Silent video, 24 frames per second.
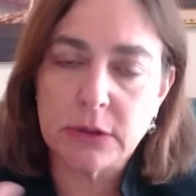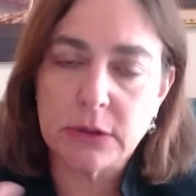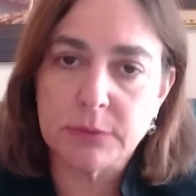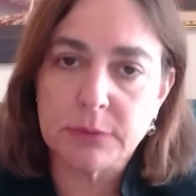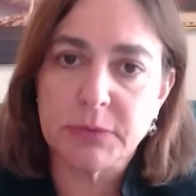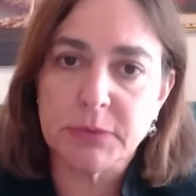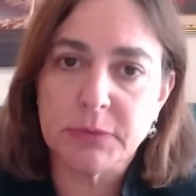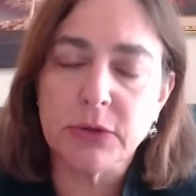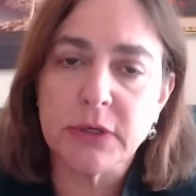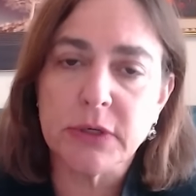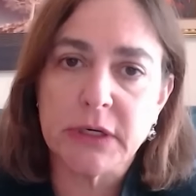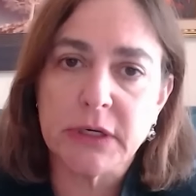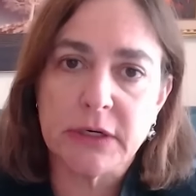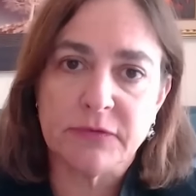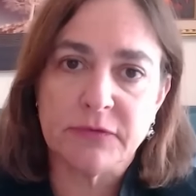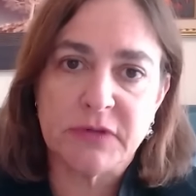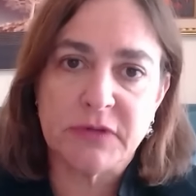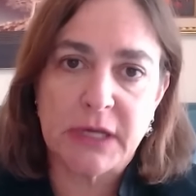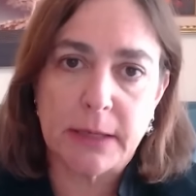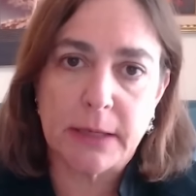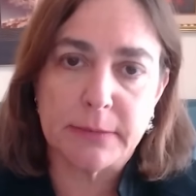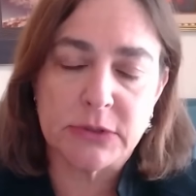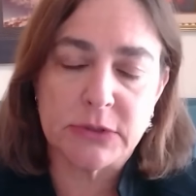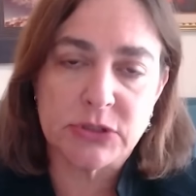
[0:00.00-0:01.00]
They're punitive
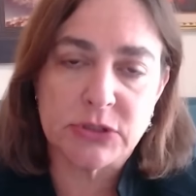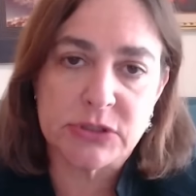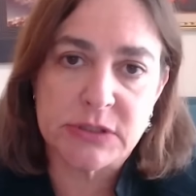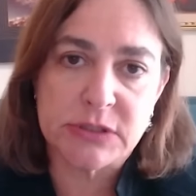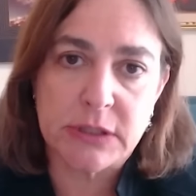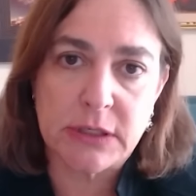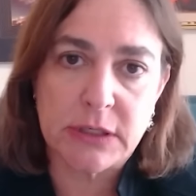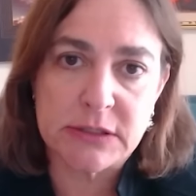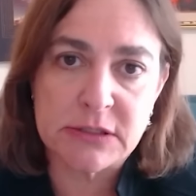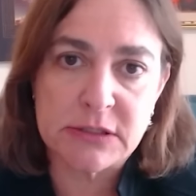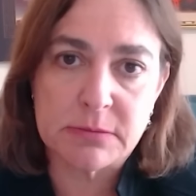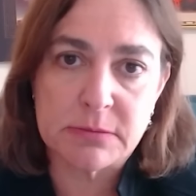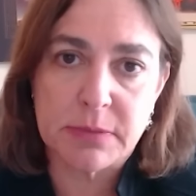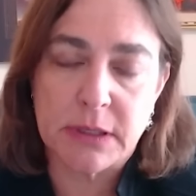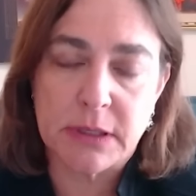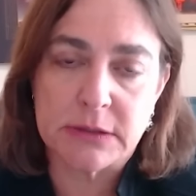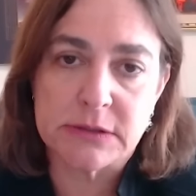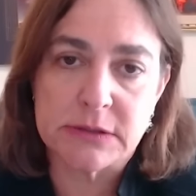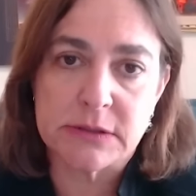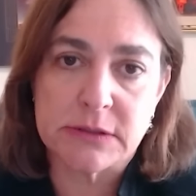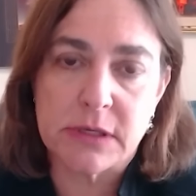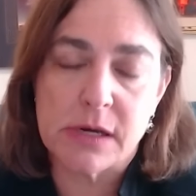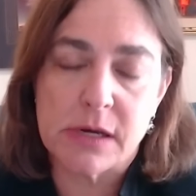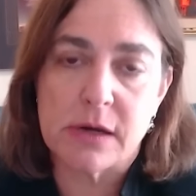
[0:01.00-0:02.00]
damages against the
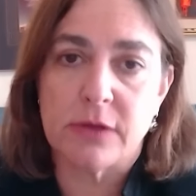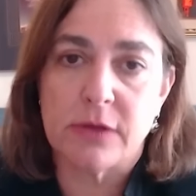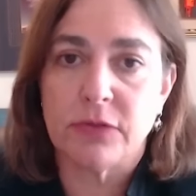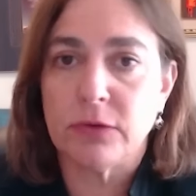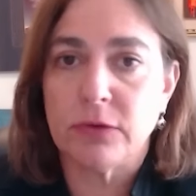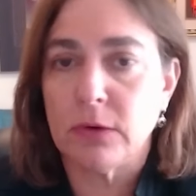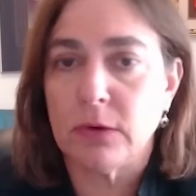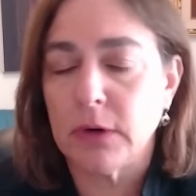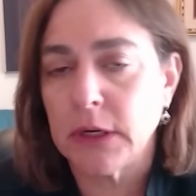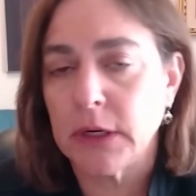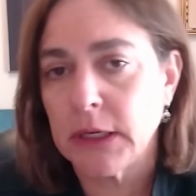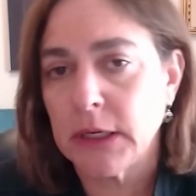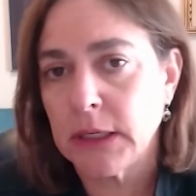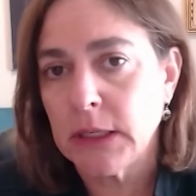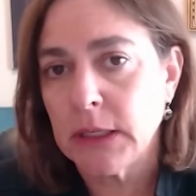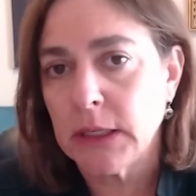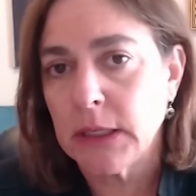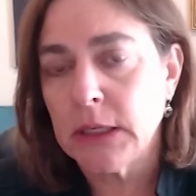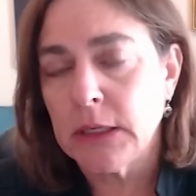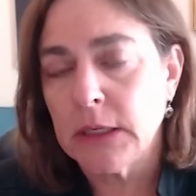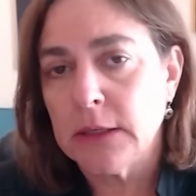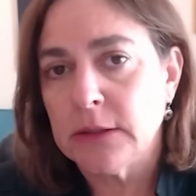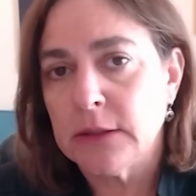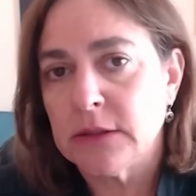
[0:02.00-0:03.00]
Palestinian Authority,
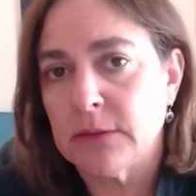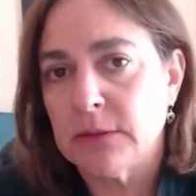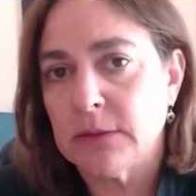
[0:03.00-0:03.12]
